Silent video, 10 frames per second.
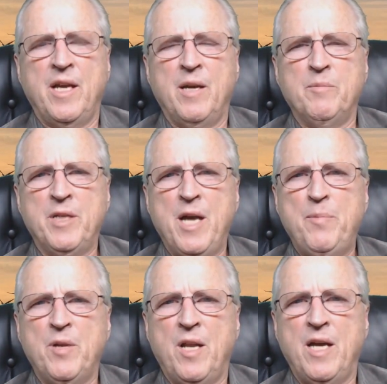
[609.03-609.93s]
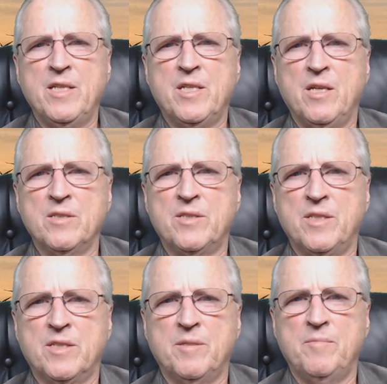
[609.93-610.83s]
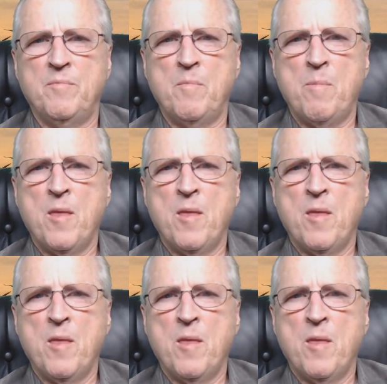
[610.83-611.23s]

and monopolized health system.